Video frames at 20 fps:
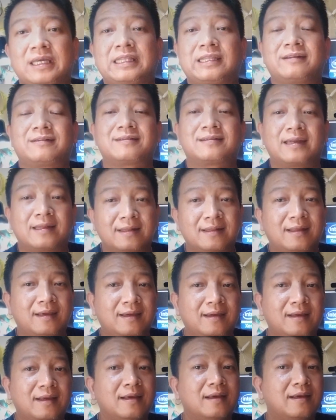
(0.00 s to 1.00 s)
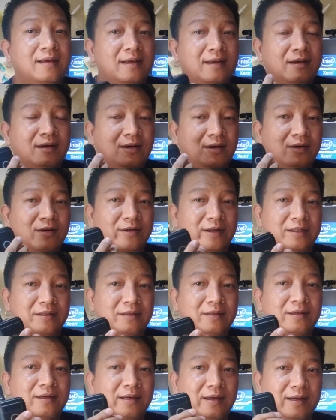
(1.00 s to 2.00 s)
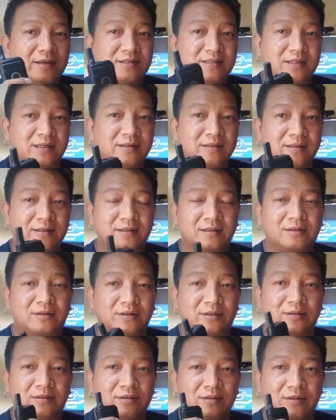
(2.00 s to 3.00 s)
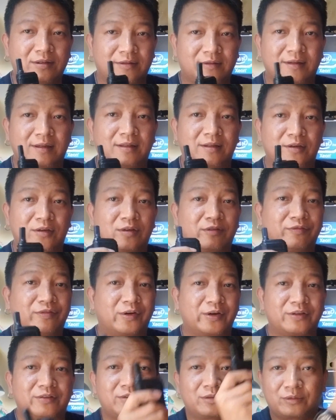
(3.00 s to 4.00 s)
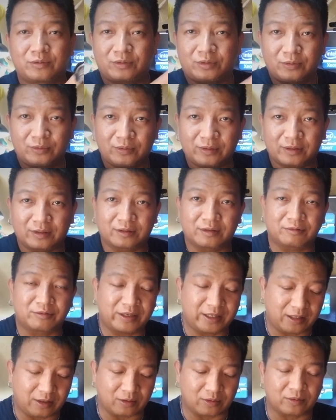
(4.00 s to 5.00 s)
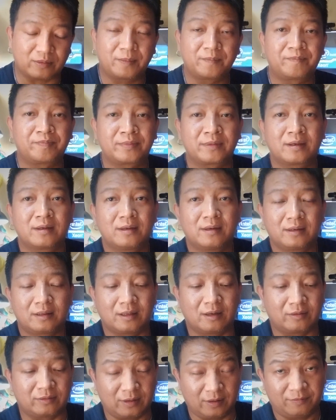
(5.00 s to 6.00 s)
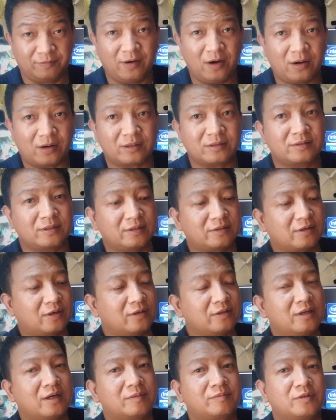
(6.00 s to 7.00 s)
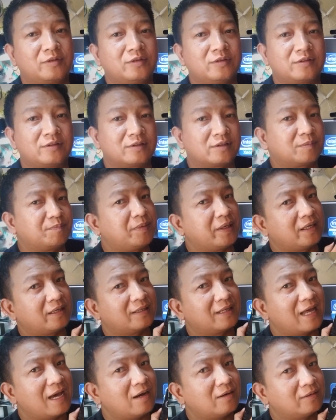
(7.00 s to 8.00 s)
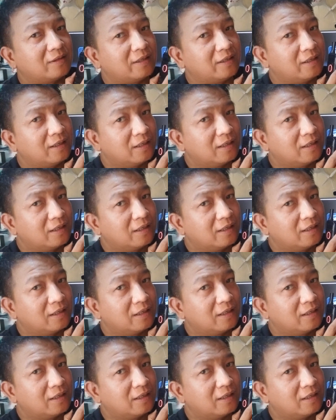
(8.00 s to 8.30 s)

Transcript: is sending already a signal, or it's sending your voice to another radio. Now, the Vox is all you have to do is to speak loudly.